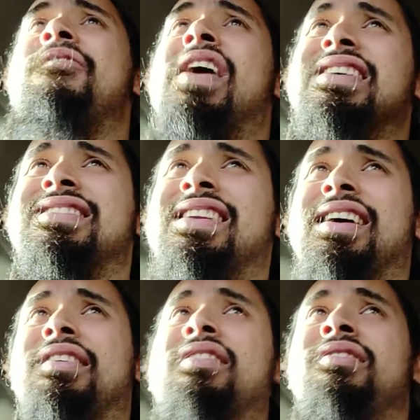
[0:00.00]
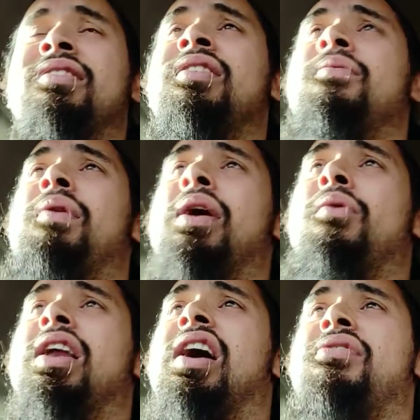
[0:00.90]
fascinated by
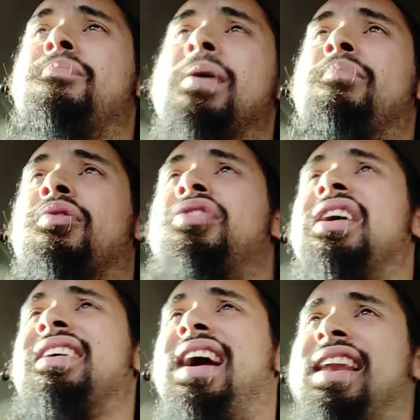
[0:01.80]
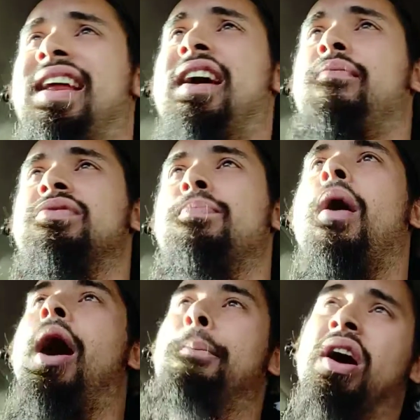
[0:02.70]
what other people think, and it helps
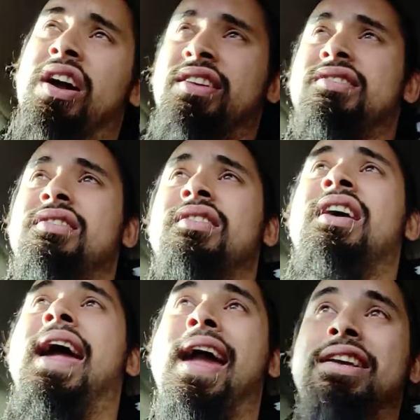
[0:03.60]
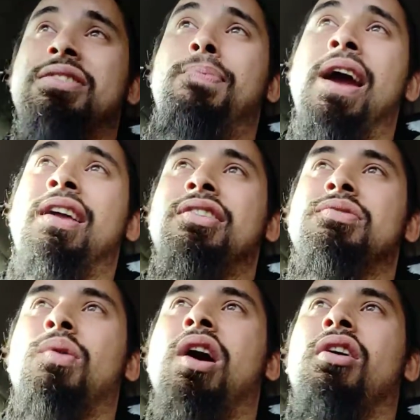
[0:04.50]
my mind expand
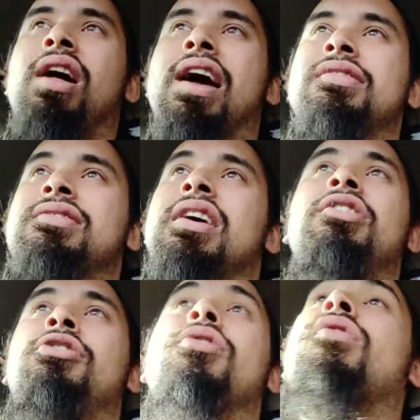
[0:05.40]
as well and see new